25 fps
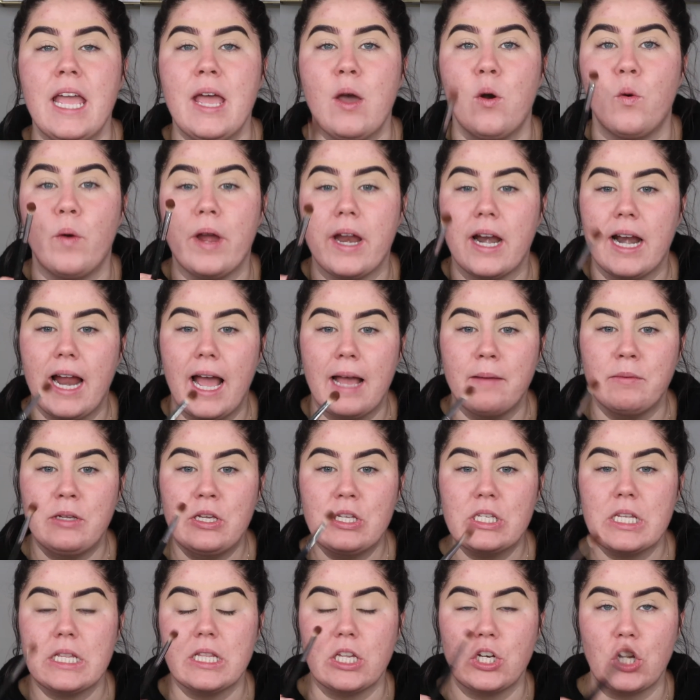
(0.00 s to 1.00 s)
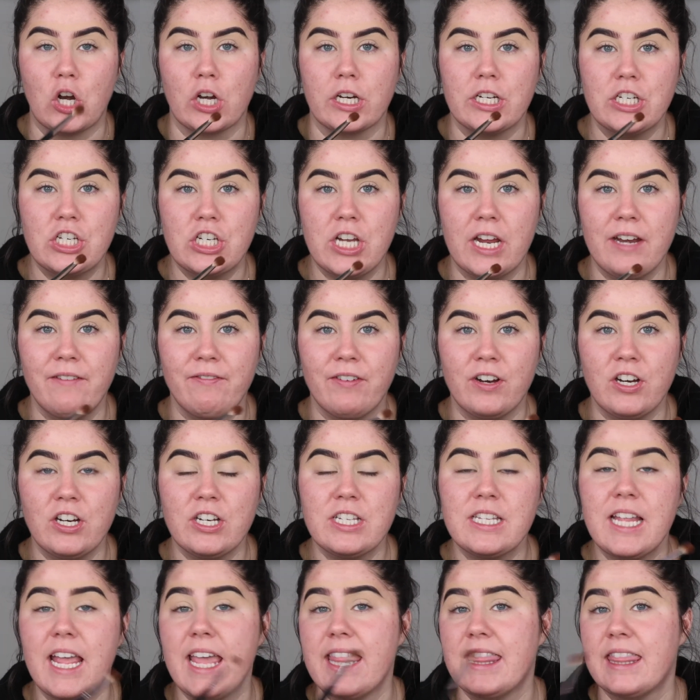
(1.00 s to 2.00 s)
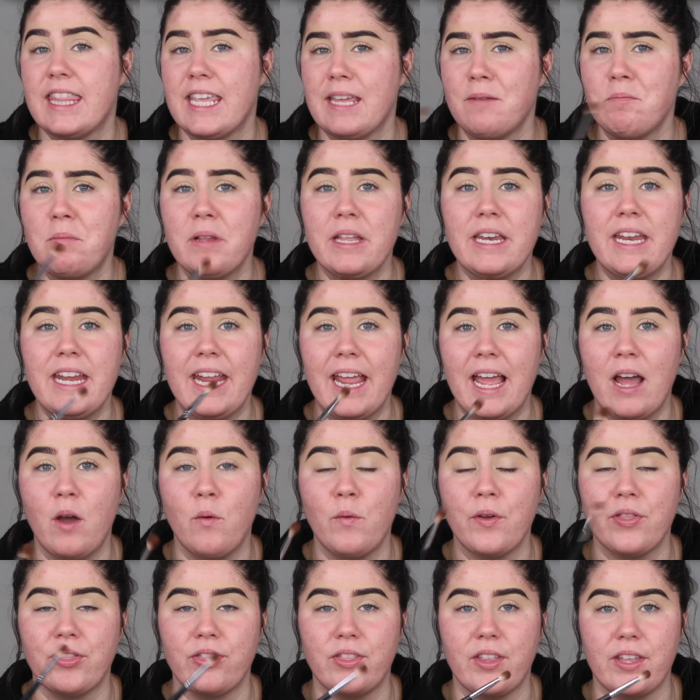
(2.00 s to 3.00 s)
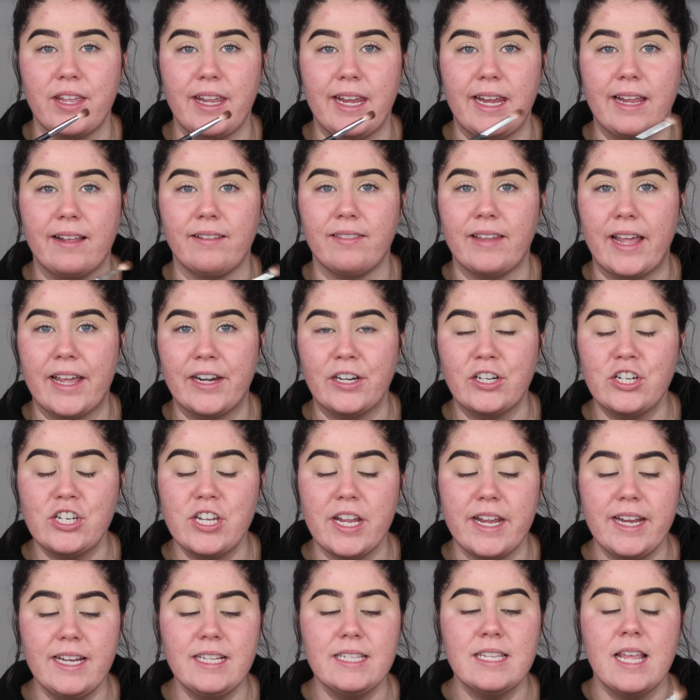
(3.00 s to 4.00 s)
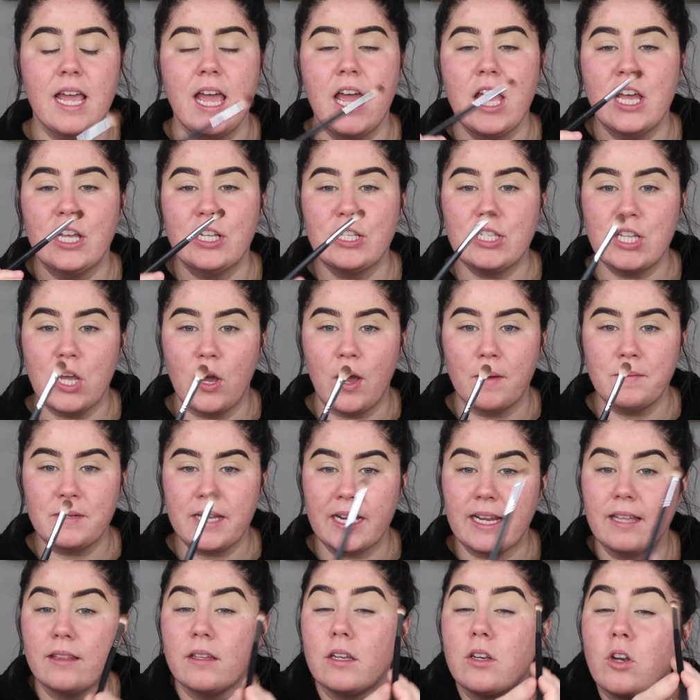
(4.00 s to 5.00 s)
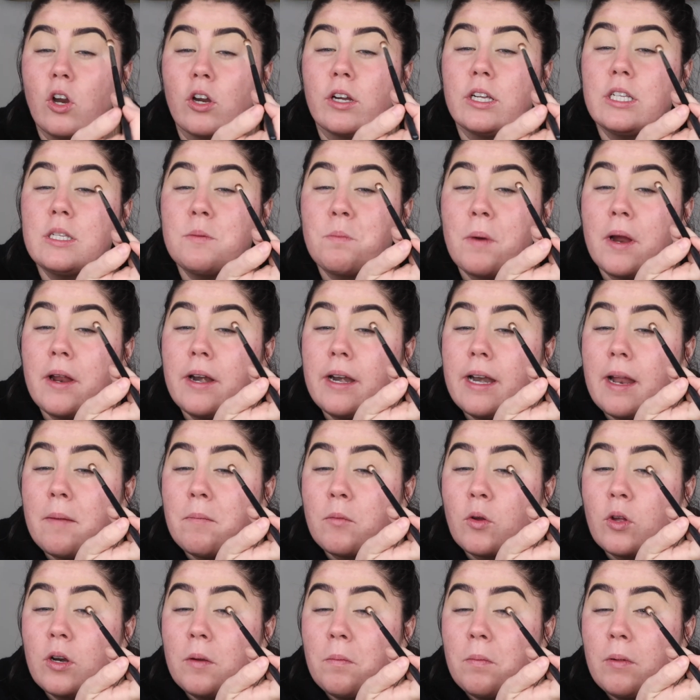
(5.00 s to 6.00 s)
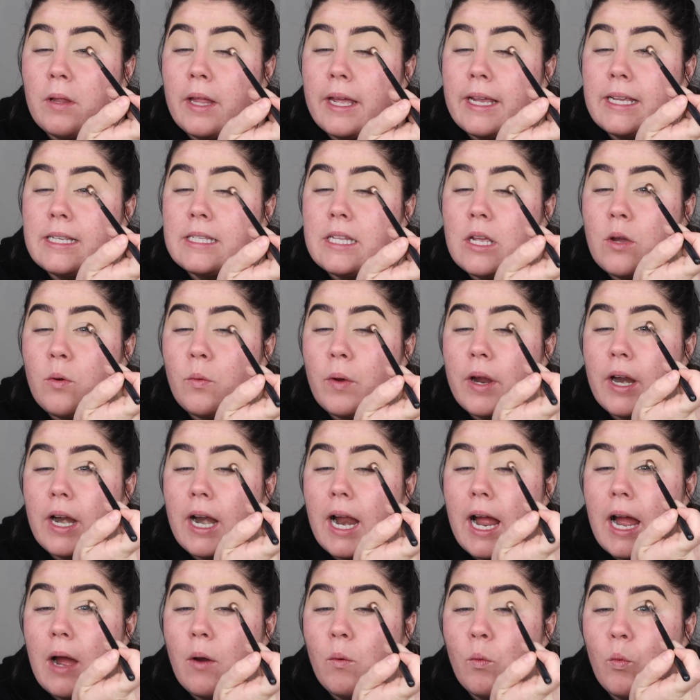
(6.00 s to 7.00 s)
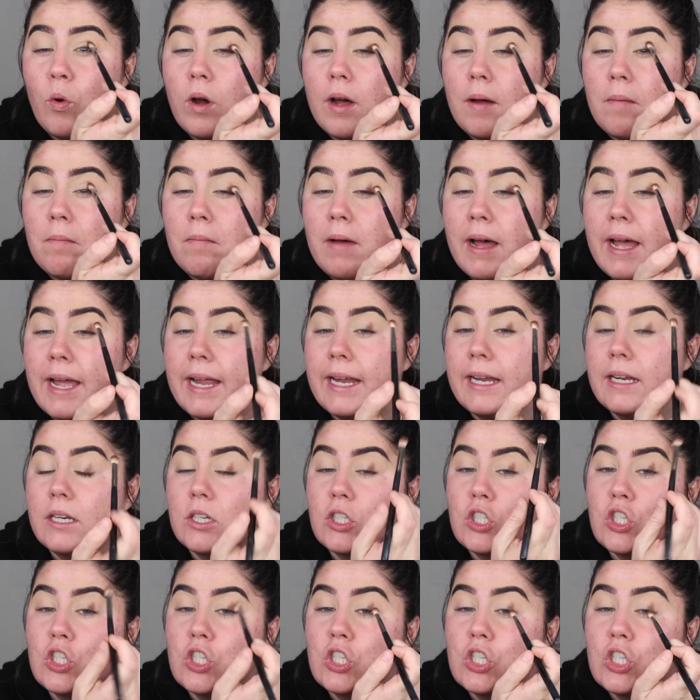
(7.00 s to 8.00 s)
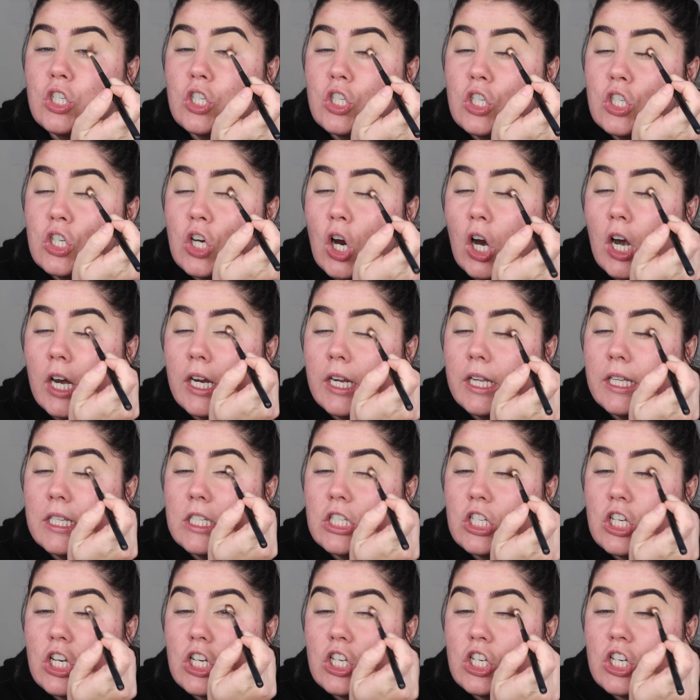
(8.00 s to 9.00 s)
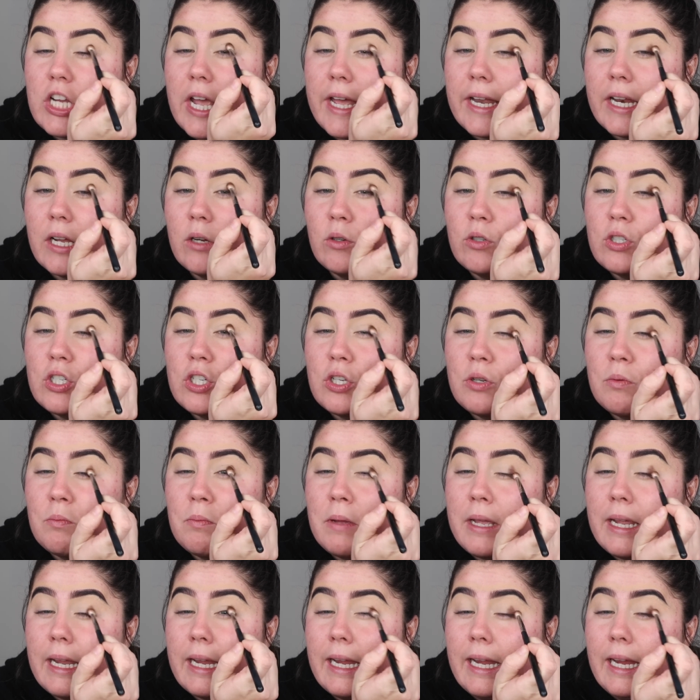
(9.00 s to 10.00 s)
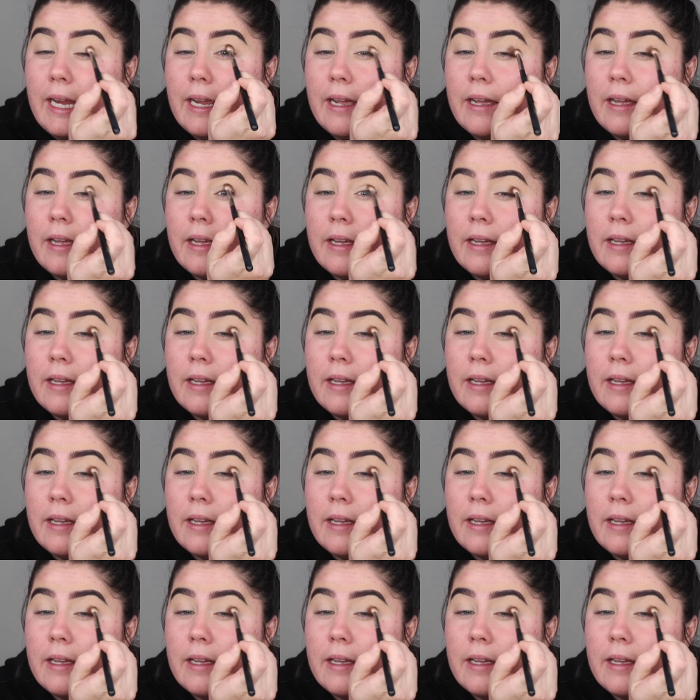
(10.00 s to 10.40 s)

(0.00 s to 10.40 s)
Where I'm using the darkest shade first and then blending out with the lighter shades. So I'm taking the darkest brown and I'm going to place it where I want my darkest shadow to be.